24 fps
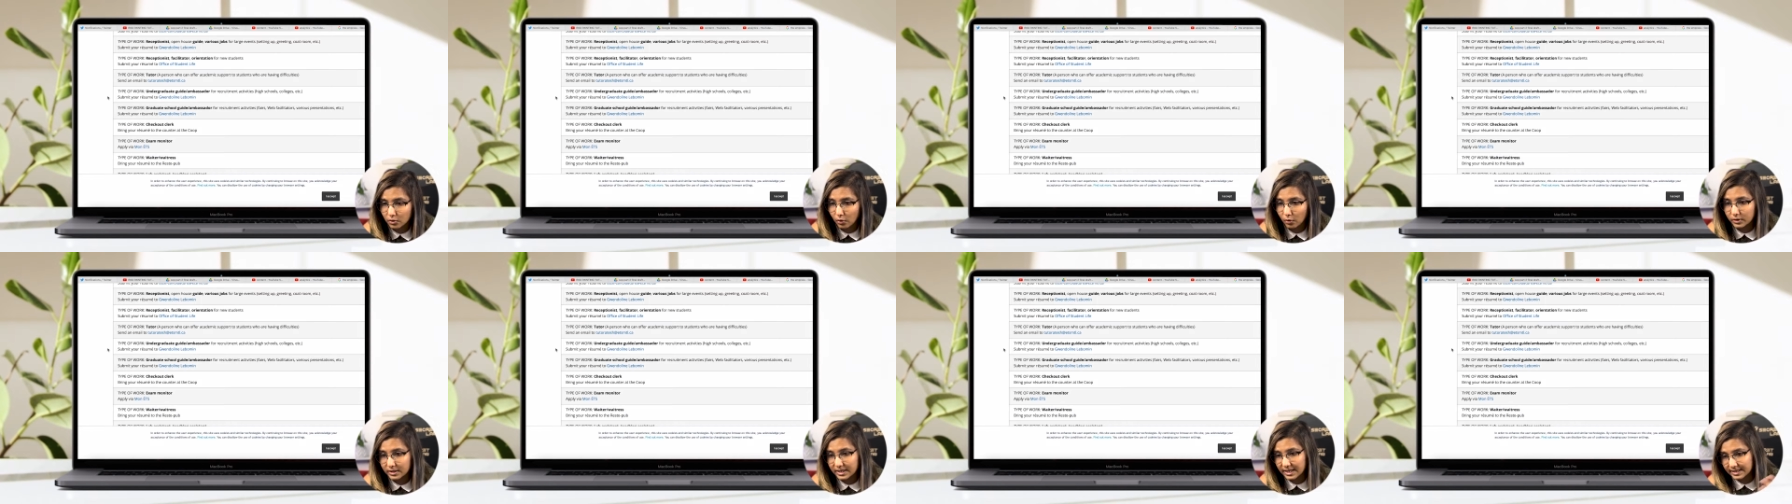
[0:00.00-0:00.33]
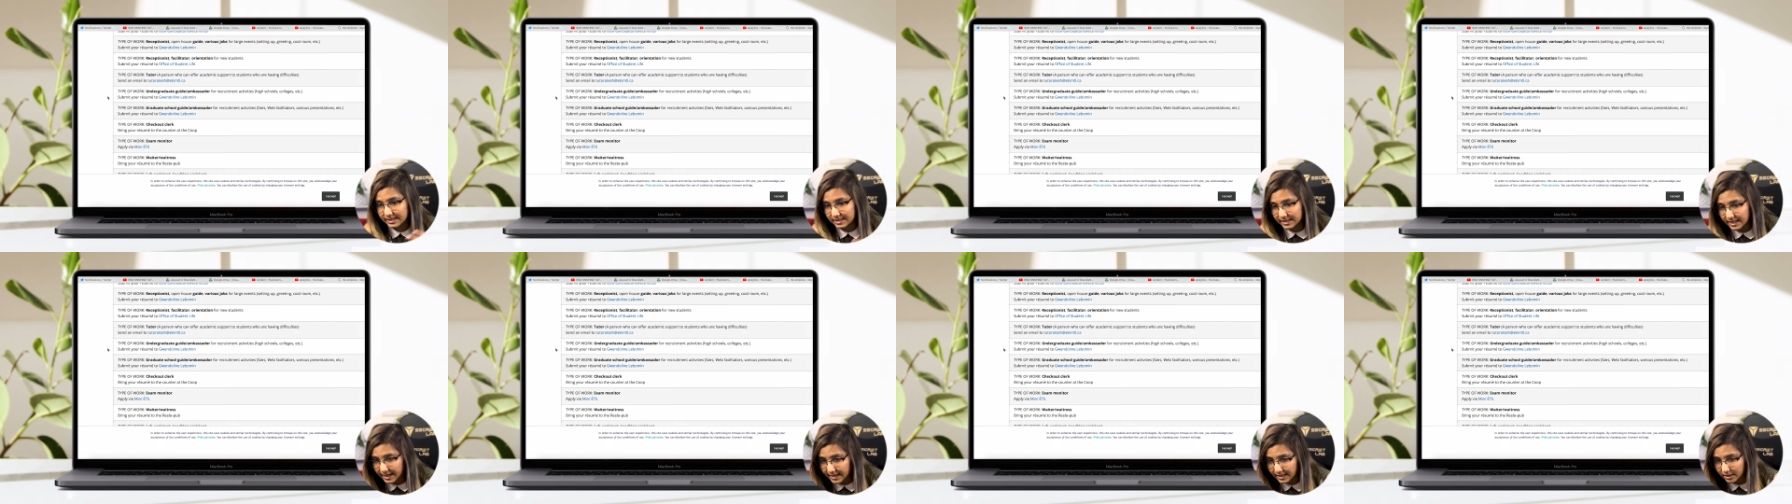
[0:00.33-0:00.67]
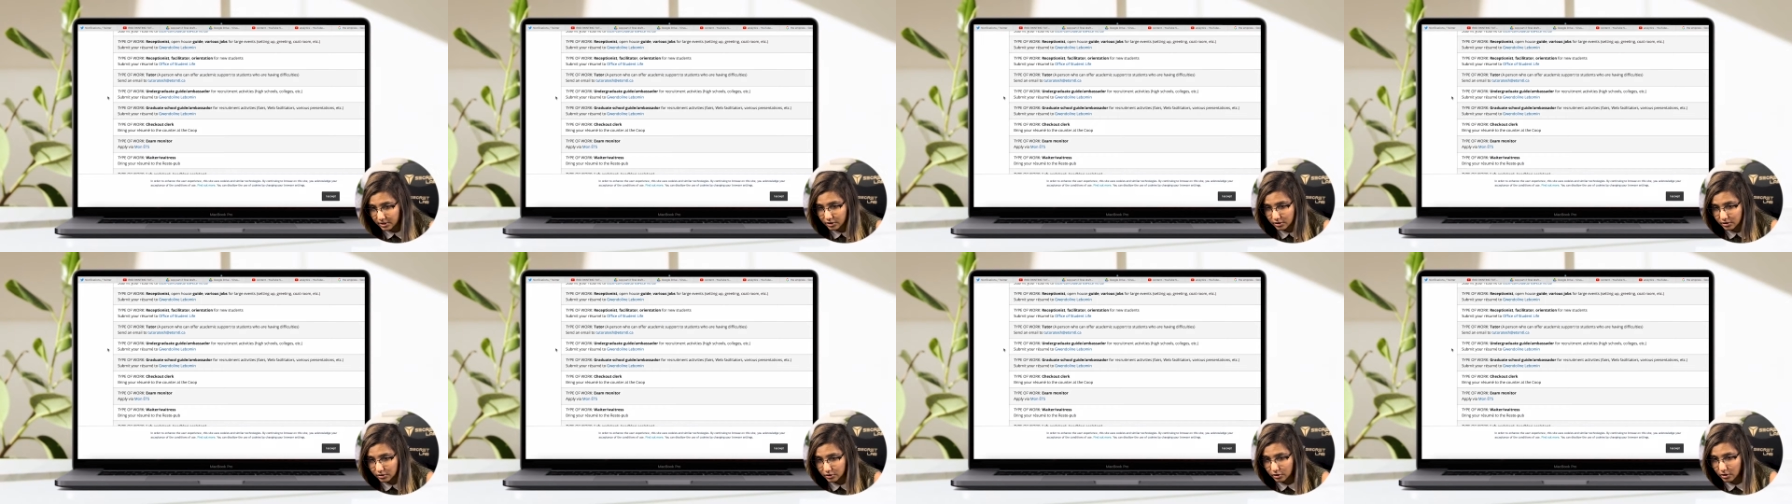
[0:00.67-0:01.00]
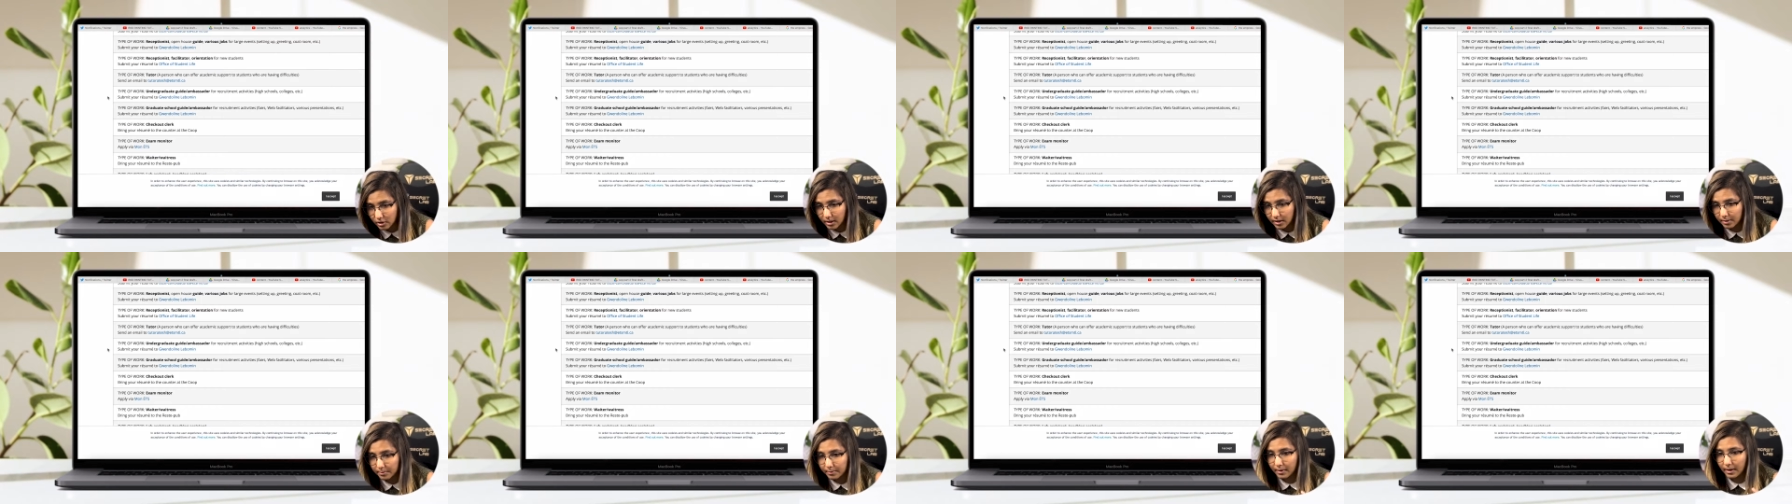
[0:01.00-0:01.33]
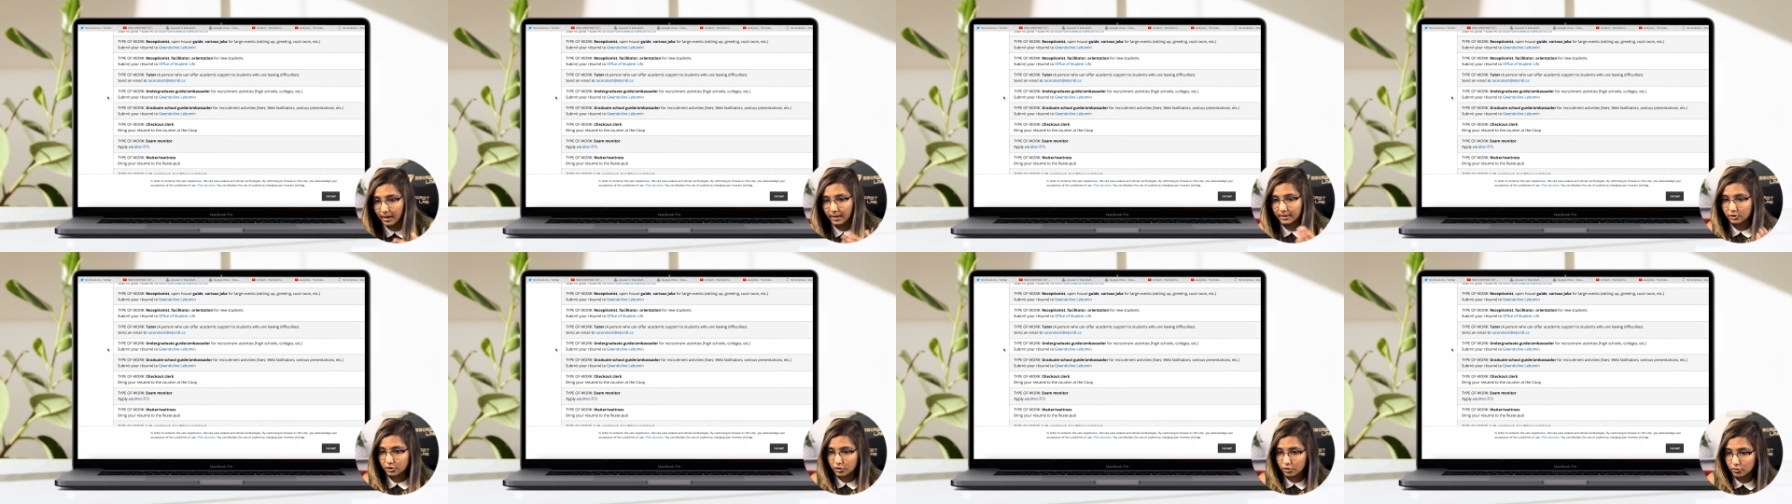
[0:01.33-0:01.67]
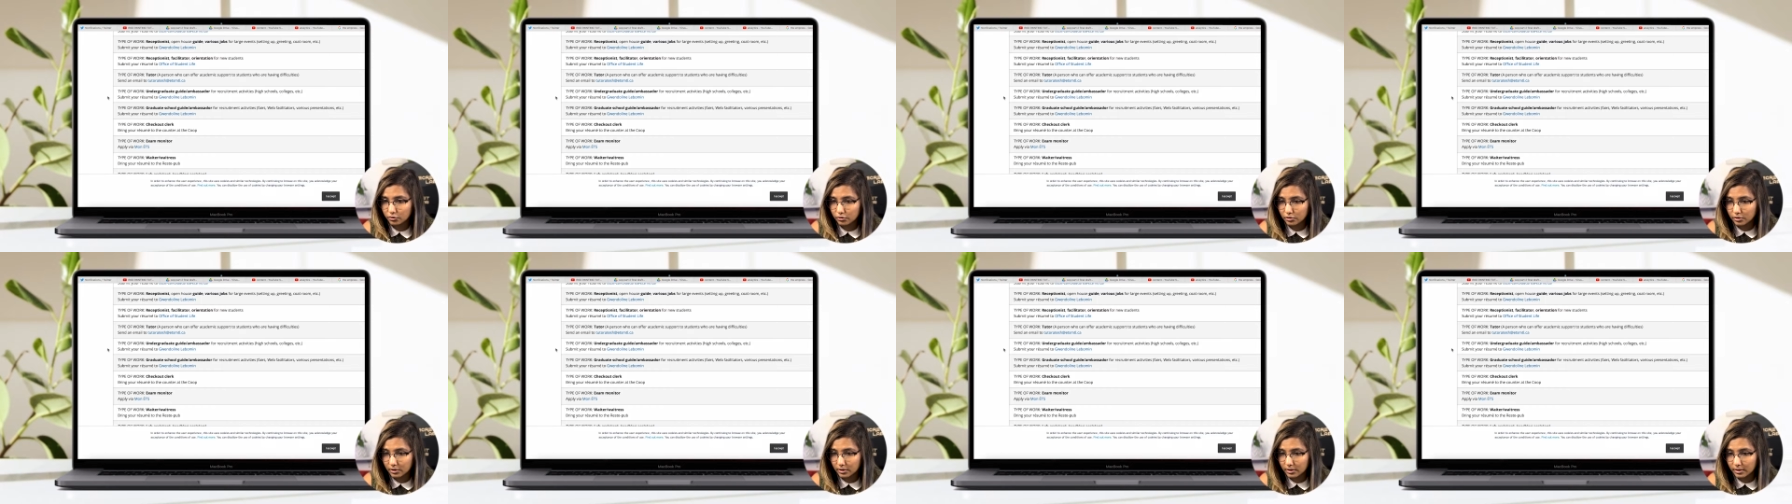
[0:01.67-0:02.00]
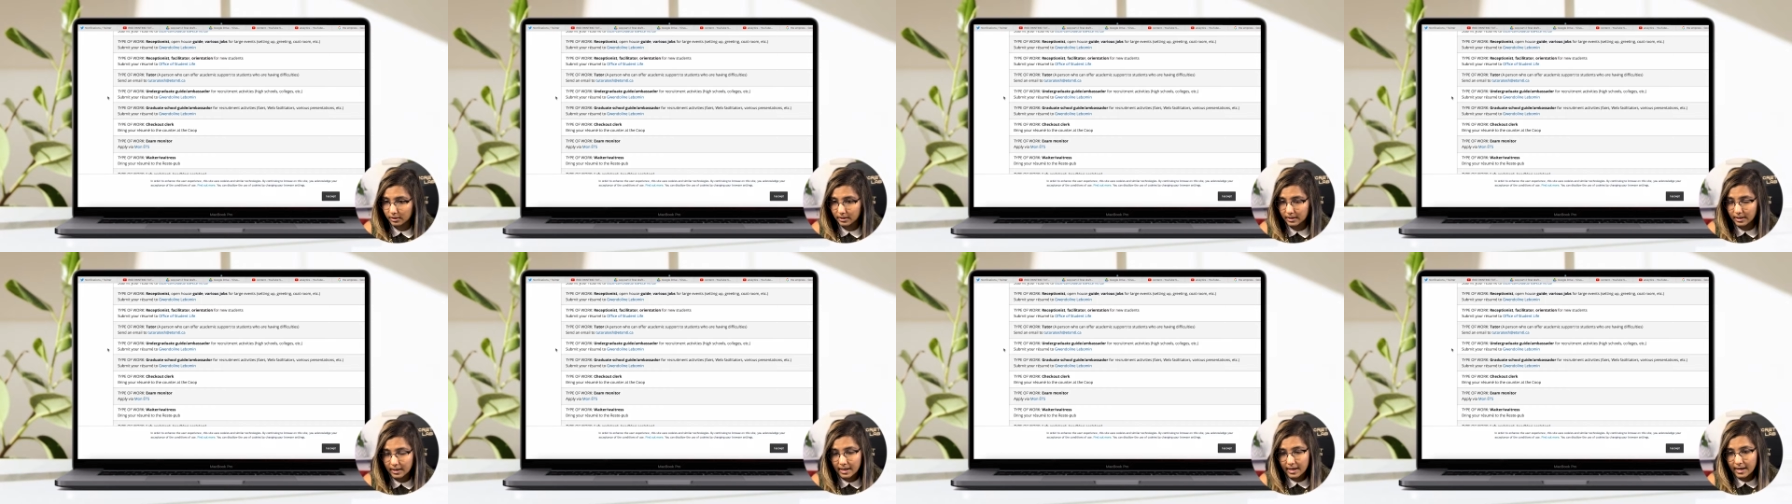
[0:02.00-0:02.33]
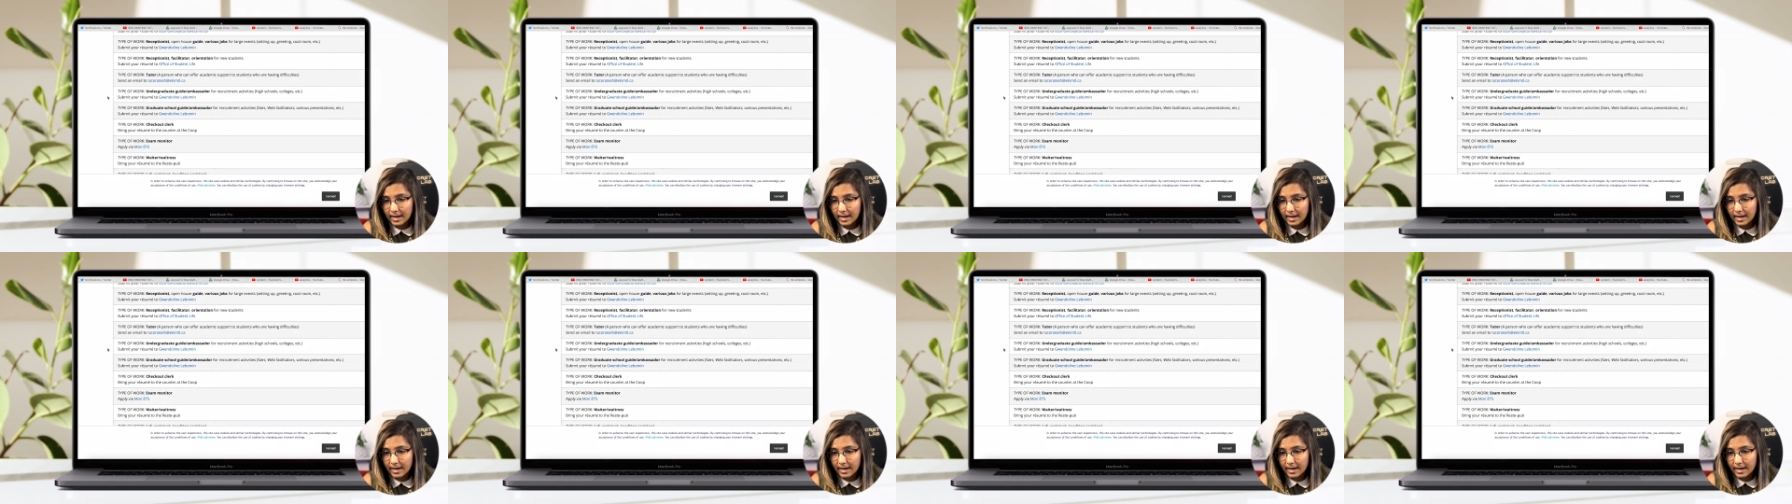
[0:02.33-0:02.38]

orientation job, a tutor,